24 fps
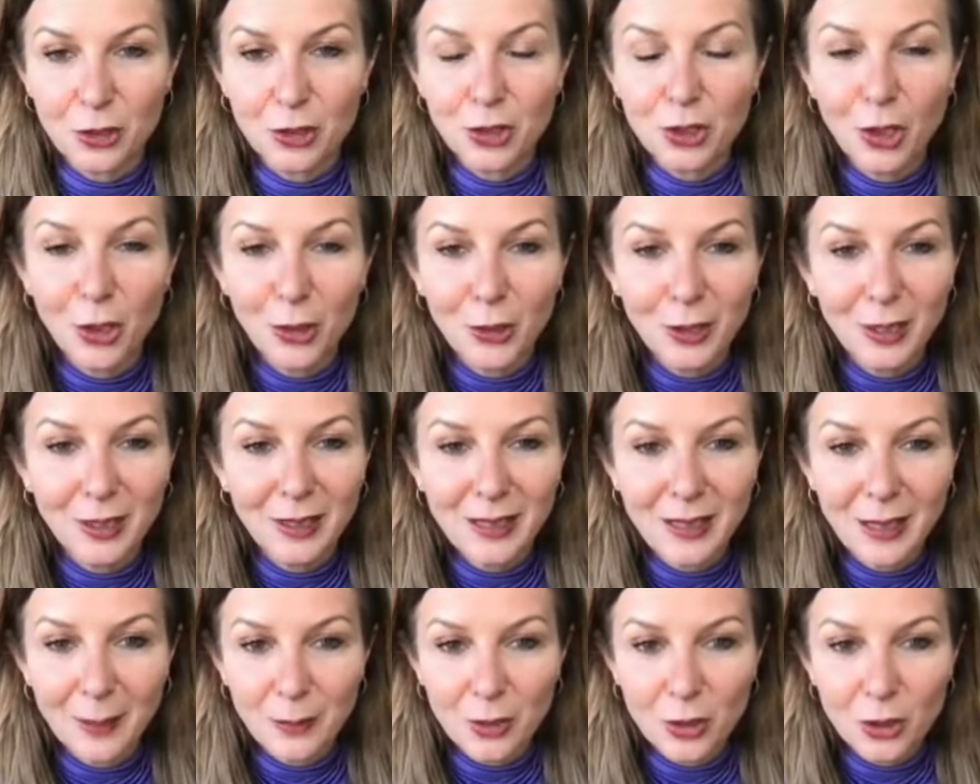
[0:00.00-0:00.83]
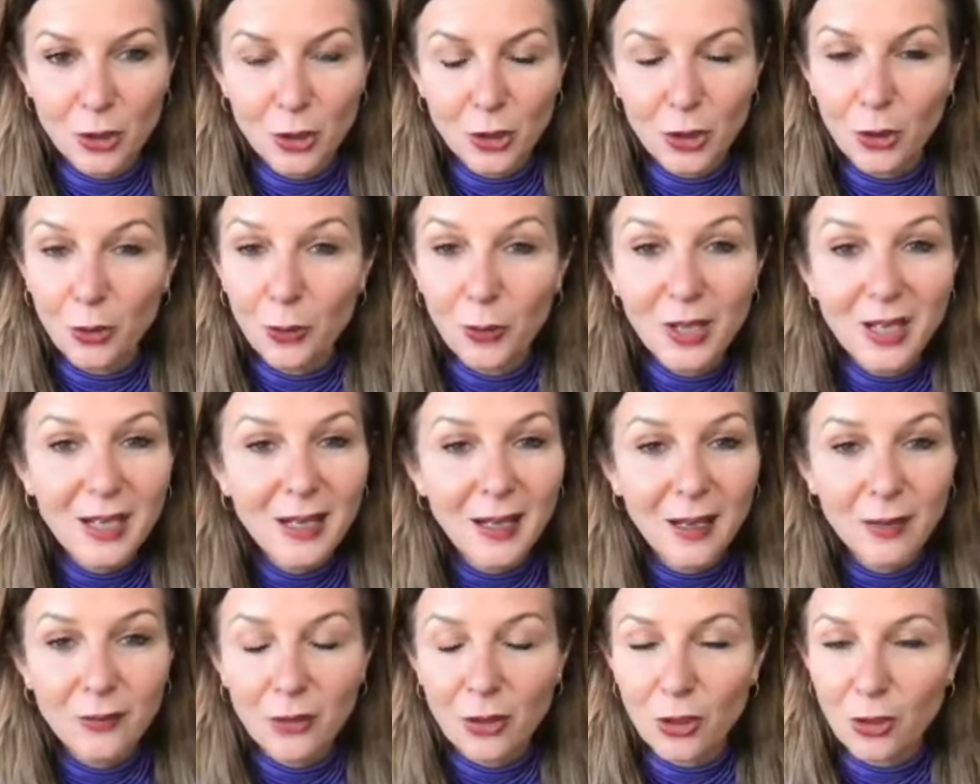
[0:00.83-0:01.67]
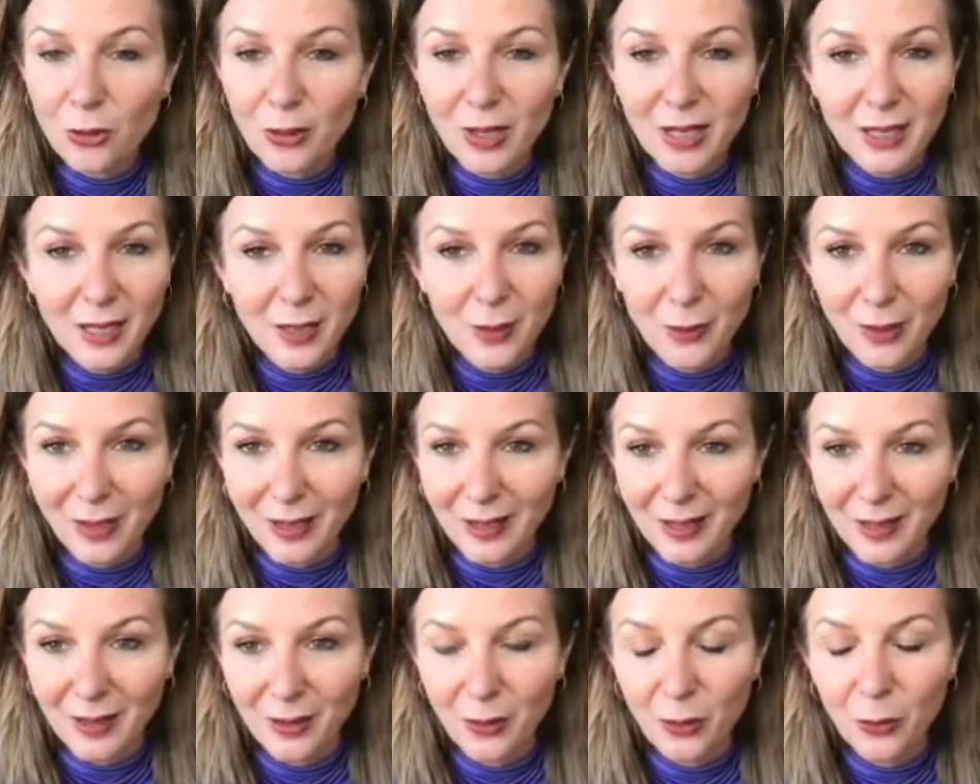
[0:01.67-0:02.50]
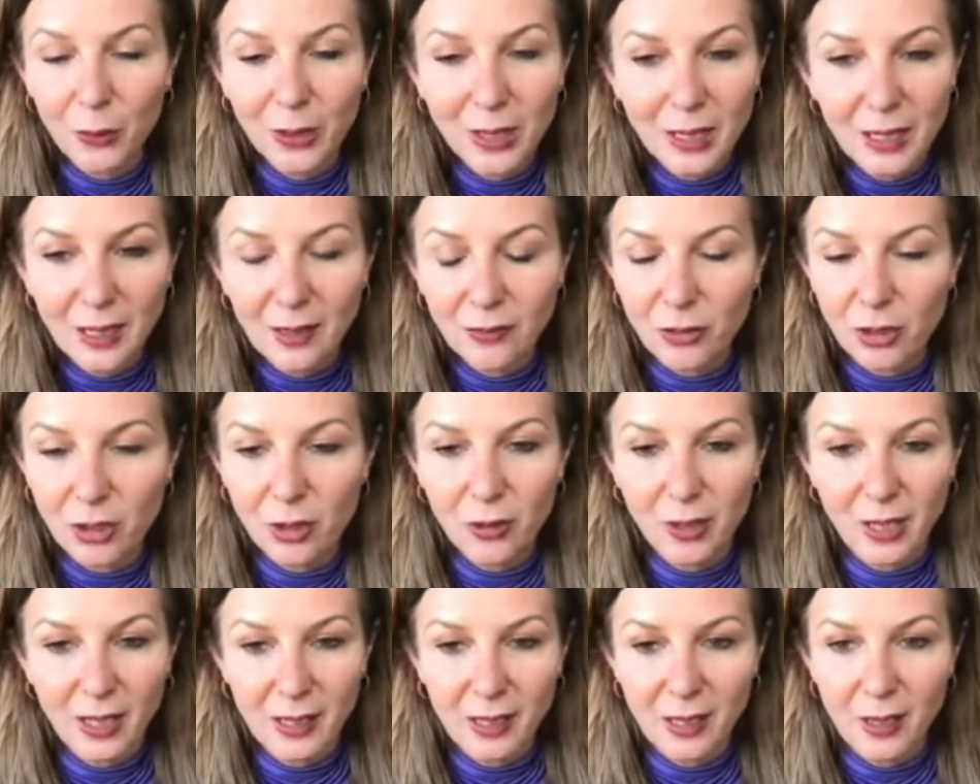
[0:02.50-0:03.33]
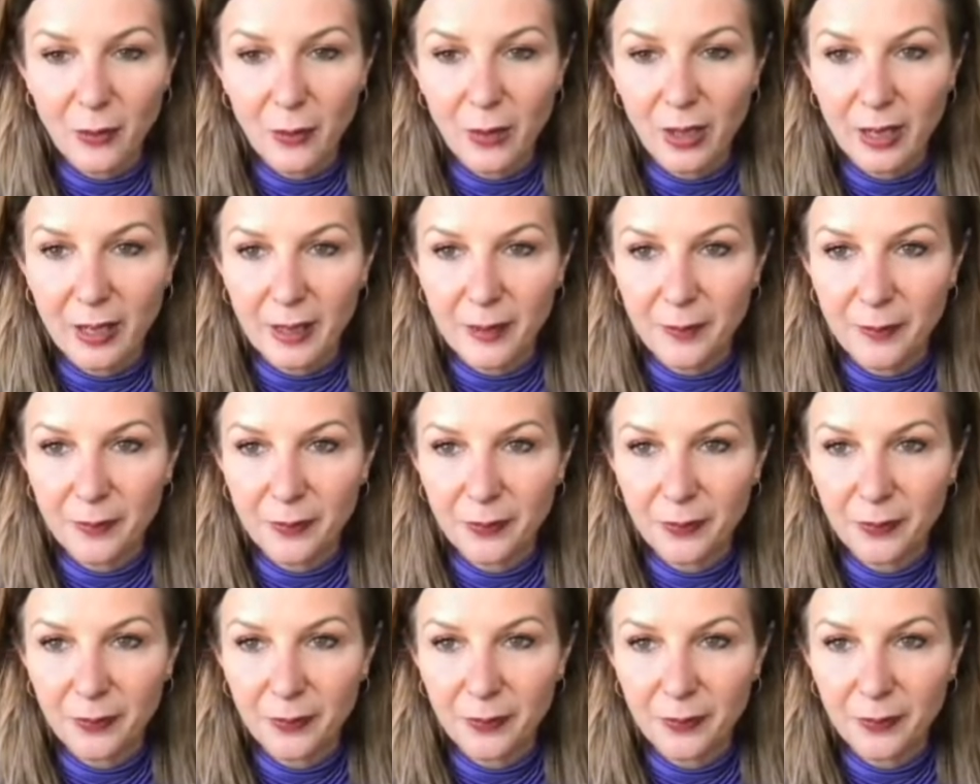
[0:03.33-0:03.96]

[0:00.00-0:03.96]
Totally up to you. We love you anyway. We love you anyway.